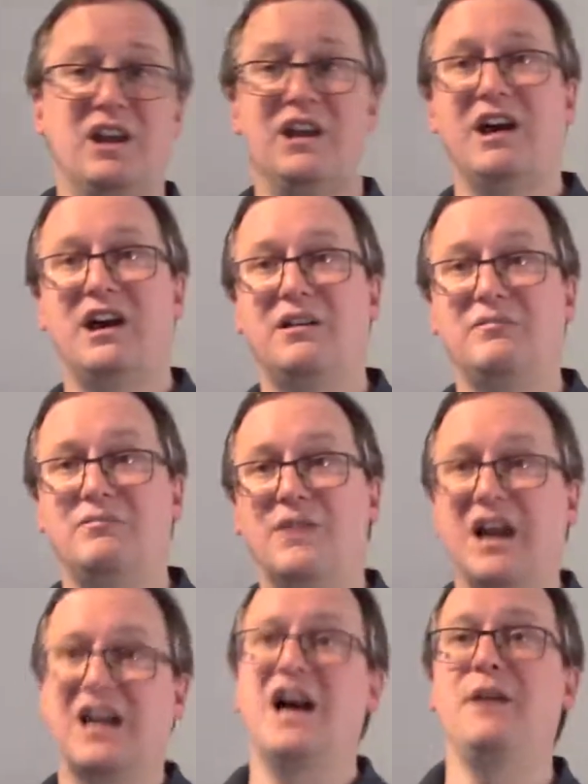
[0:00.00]

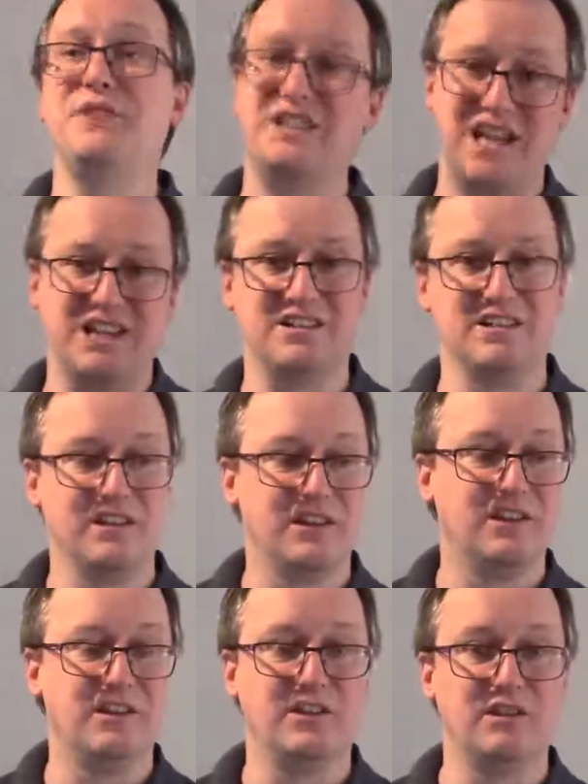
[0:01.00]
accommodate
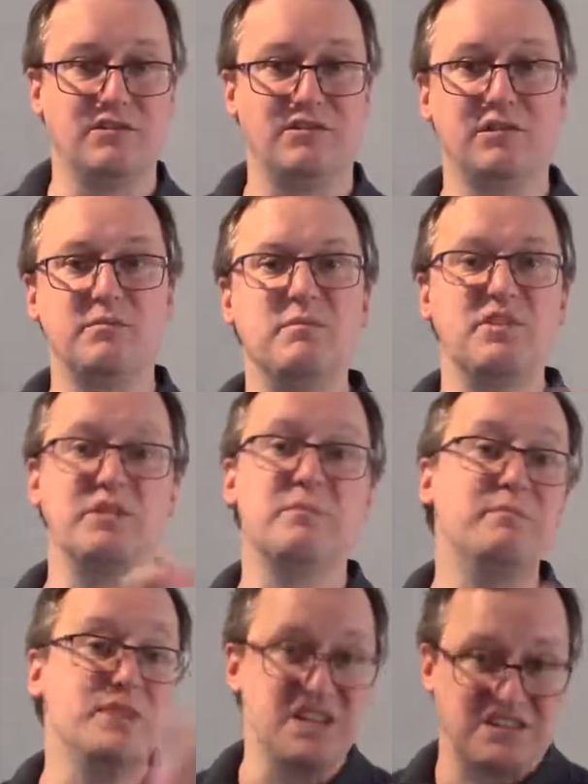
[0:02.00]
the
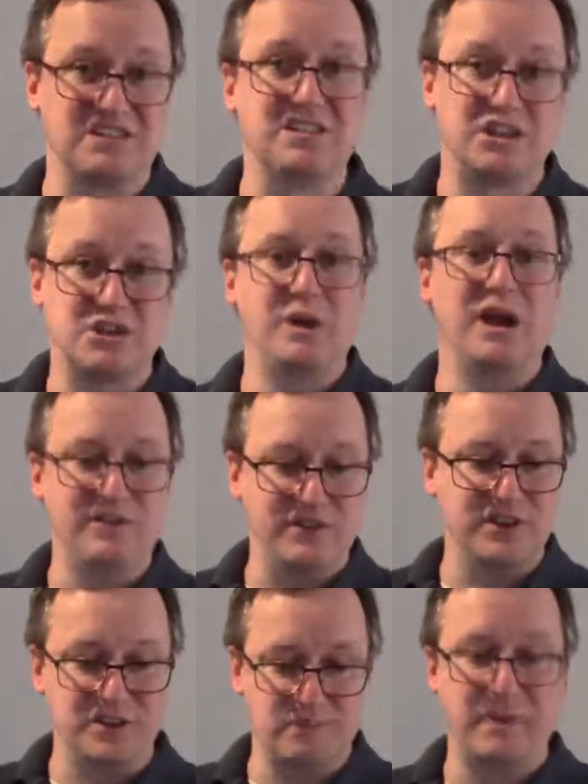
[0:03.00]
miss that you have in this